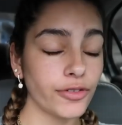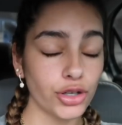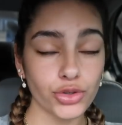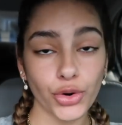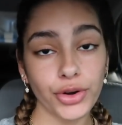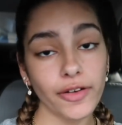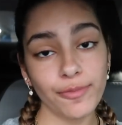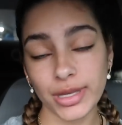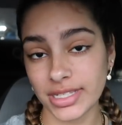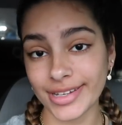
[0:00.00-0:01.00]
First order
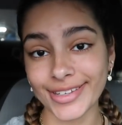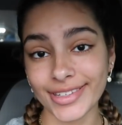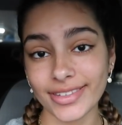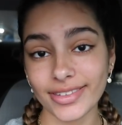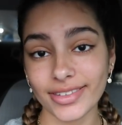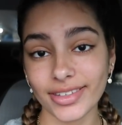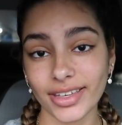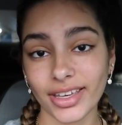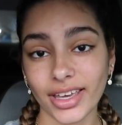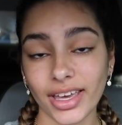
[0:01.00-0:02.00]
of business
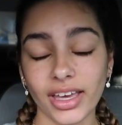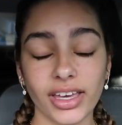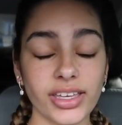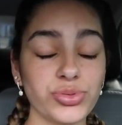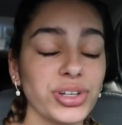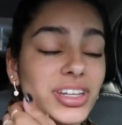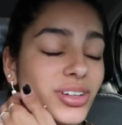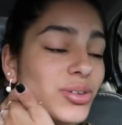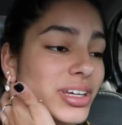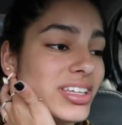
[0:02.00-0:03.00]
is we're gonna
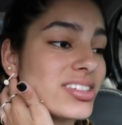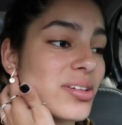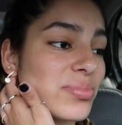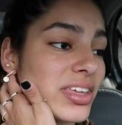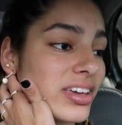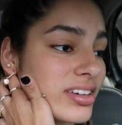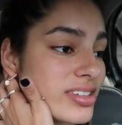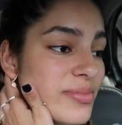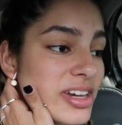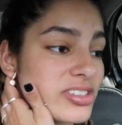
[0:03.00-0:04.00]
go eat something because
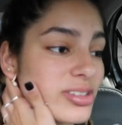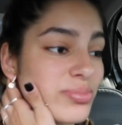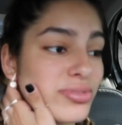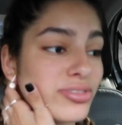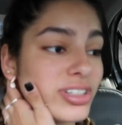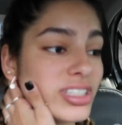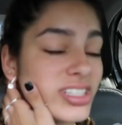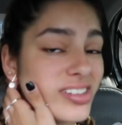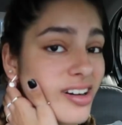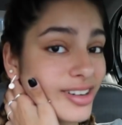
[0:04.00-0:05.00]
I'm actually
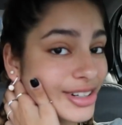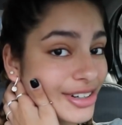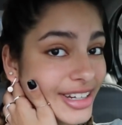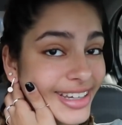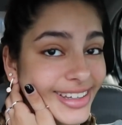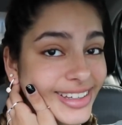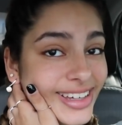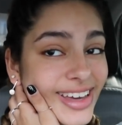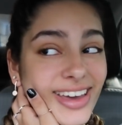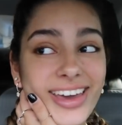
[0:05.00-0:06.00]
pretty hungry
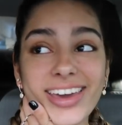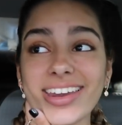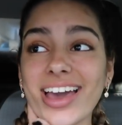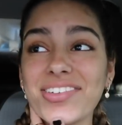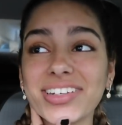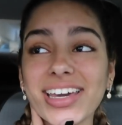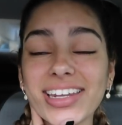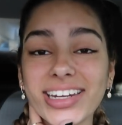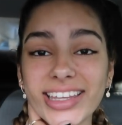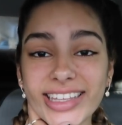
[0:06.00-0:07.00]
and I haven't
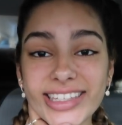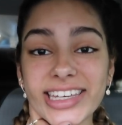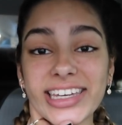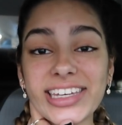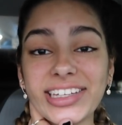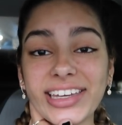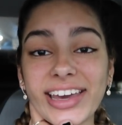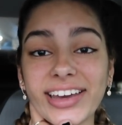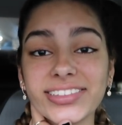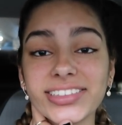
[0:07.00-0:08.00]
had anything to eat
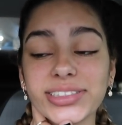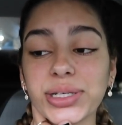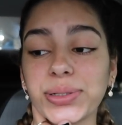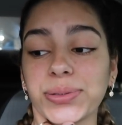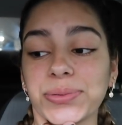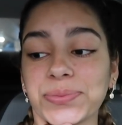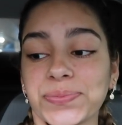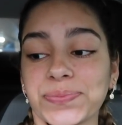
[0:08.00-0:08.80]
yet, so